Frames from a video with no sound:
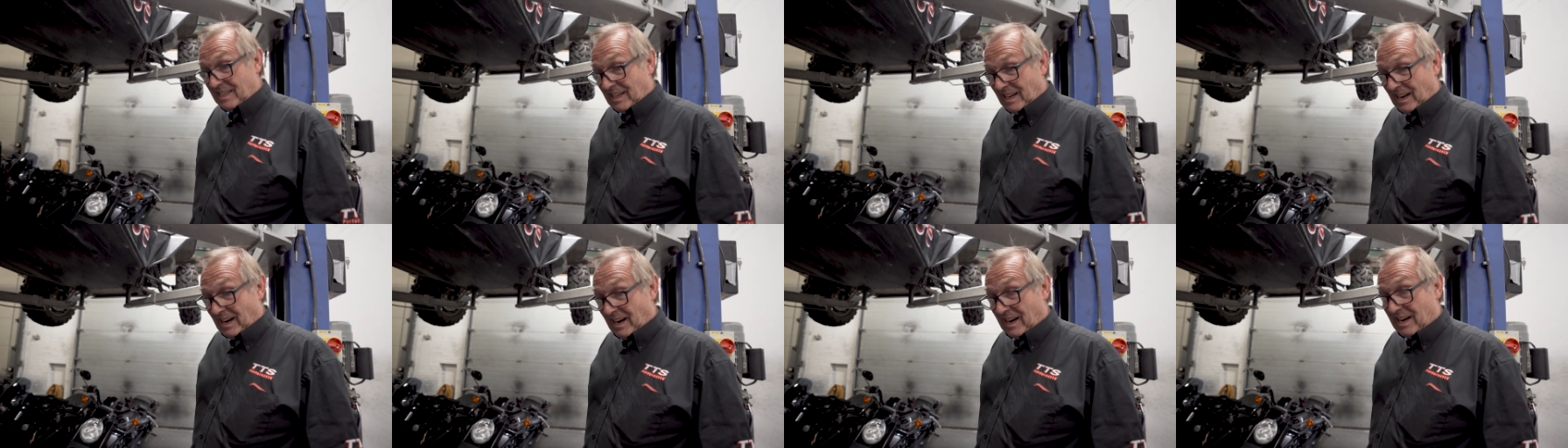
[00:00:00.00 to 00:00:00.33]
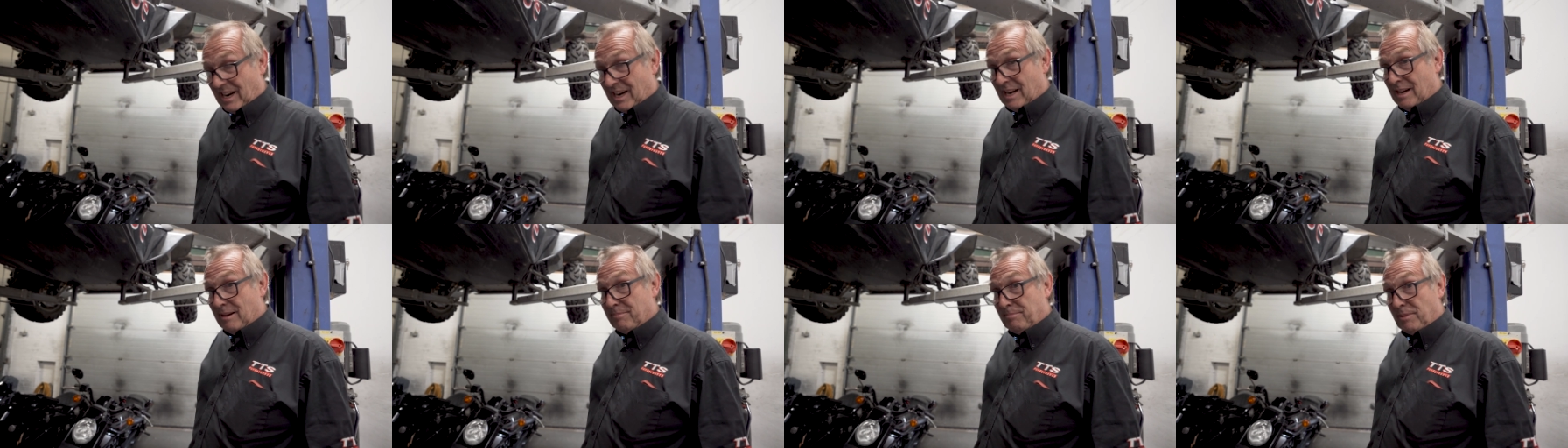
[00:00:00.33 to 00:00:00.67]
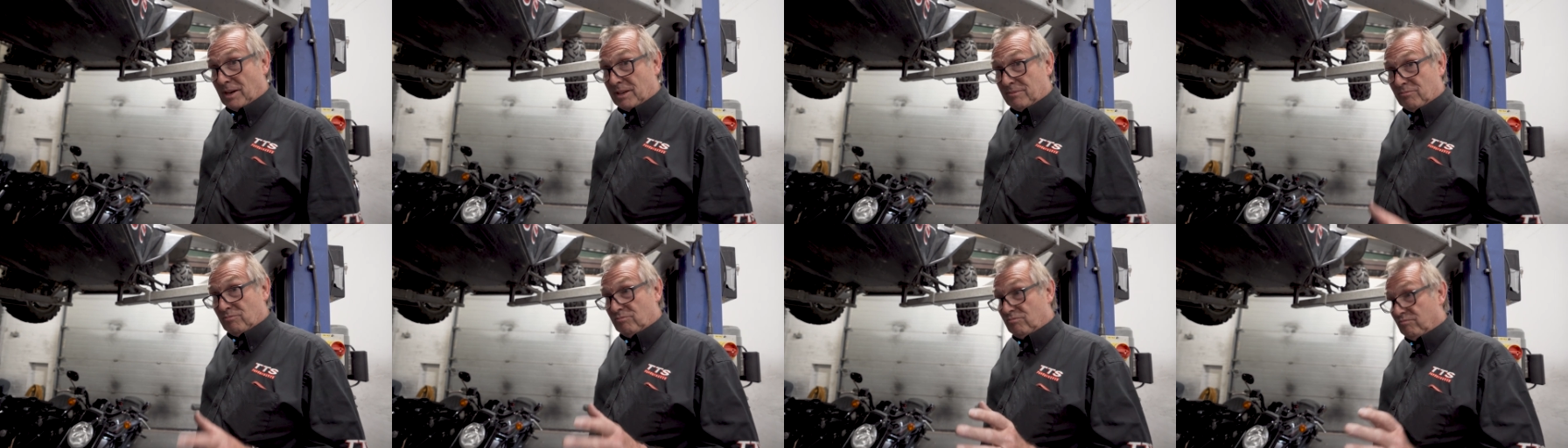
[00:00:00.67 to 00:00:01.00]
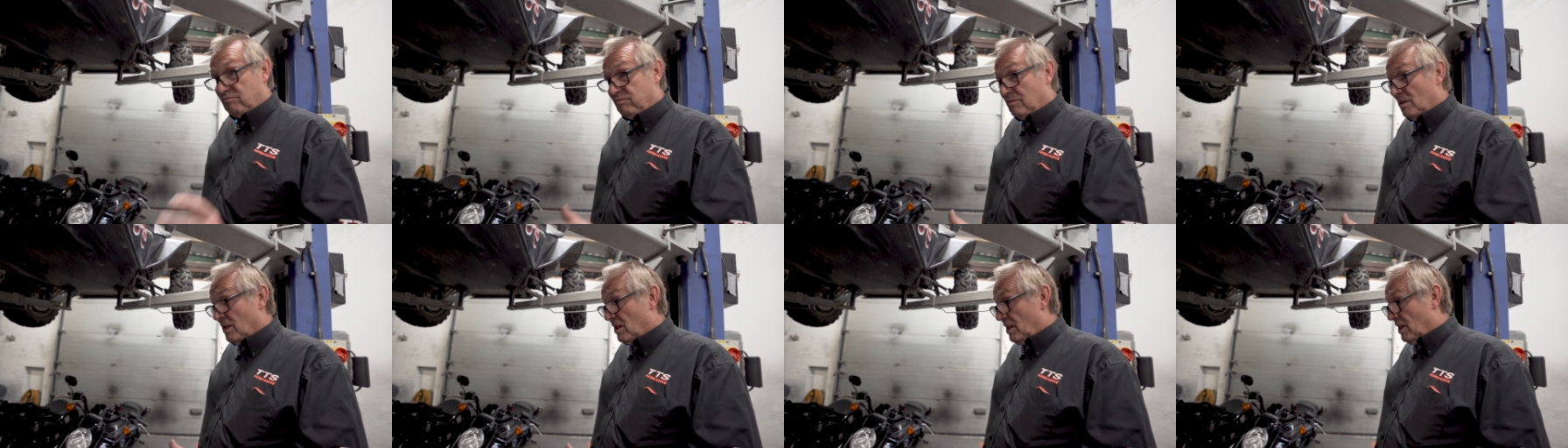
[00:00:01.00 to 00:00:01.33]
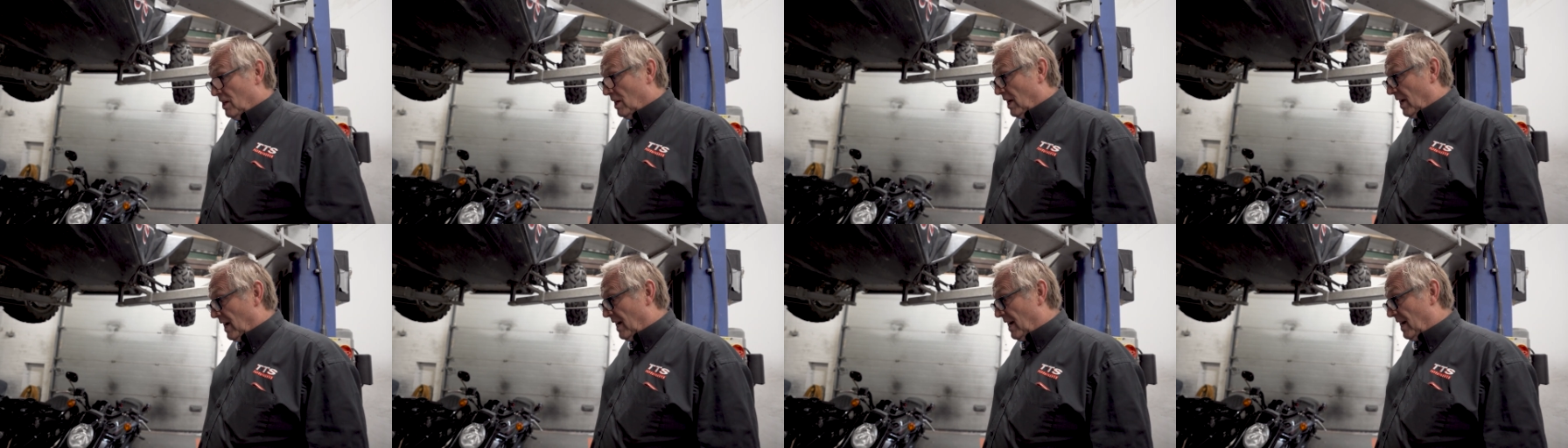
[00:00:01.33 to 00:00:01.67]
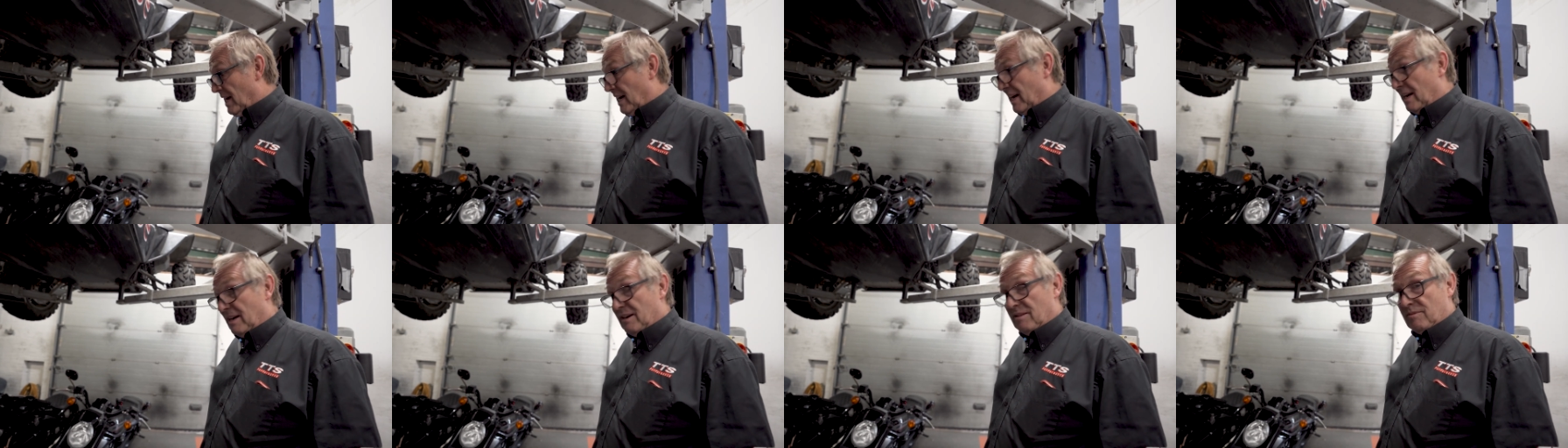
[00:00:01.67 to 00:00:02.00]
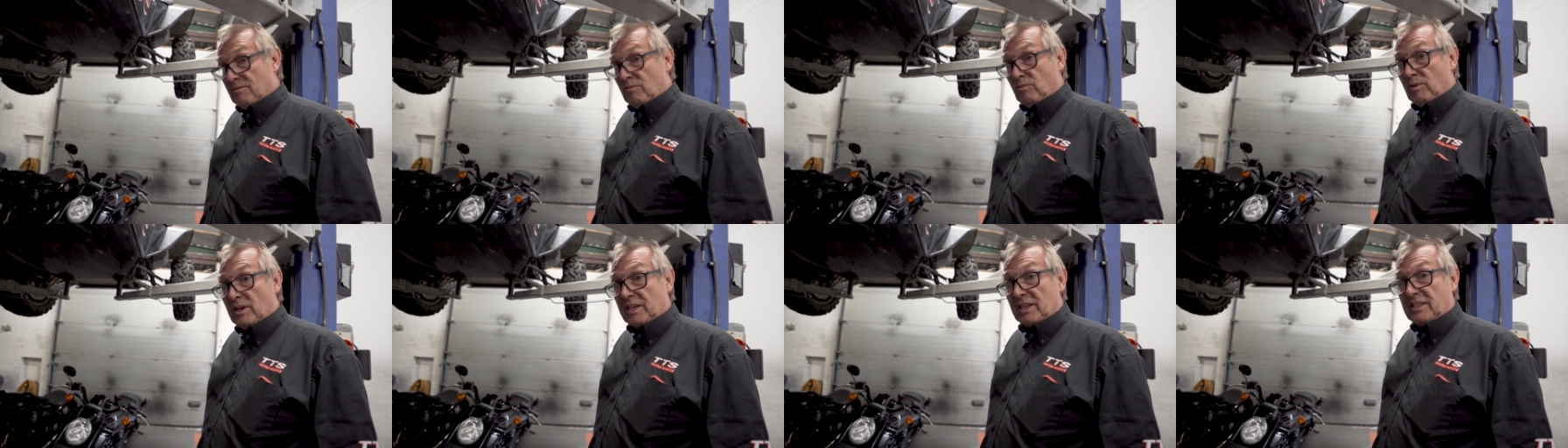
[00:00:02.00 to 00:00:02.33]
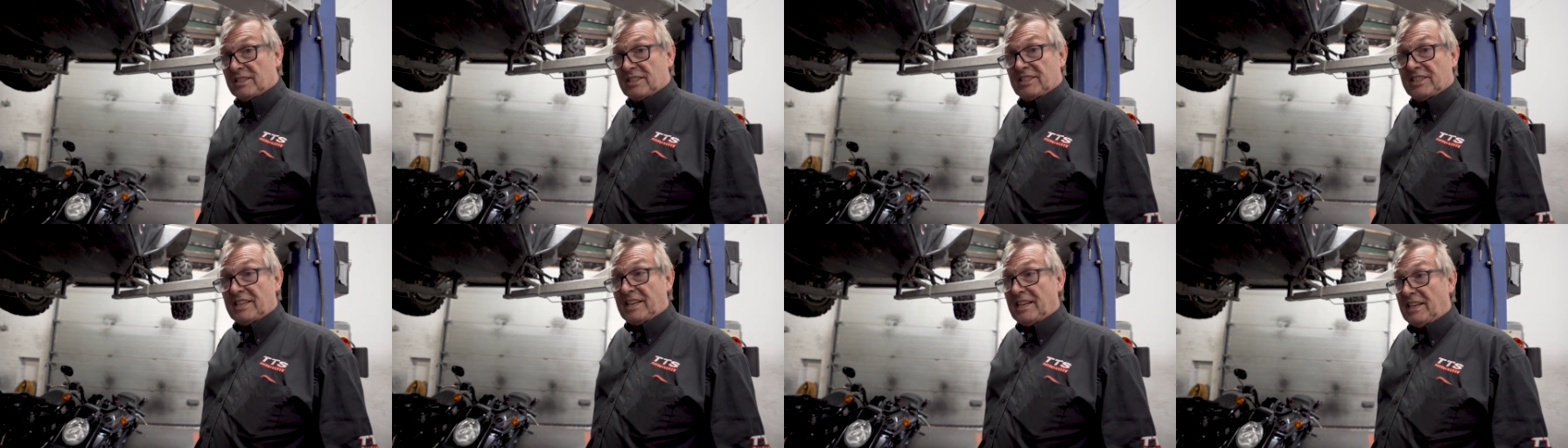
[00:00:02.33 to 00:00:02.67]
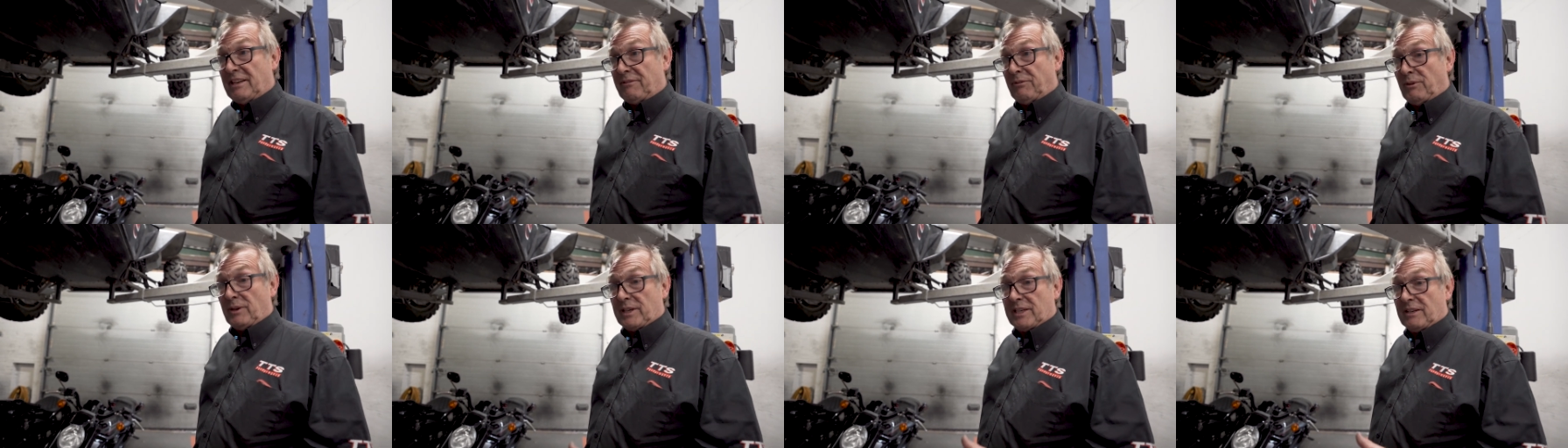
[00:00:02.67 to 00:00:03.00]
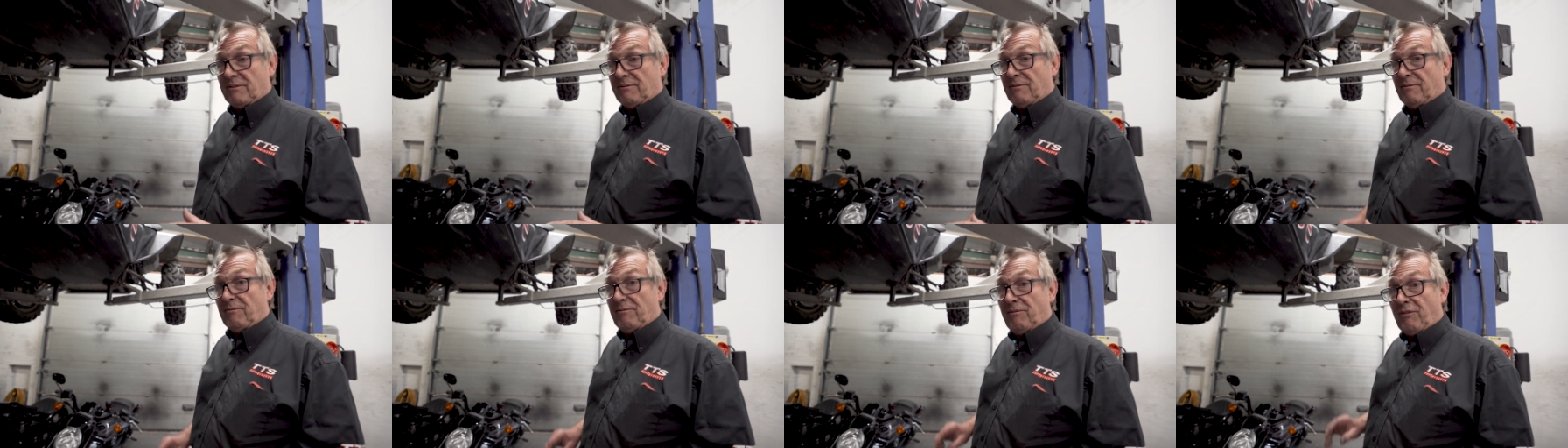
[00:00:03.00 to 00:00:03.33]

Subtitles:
But we're going to see if we can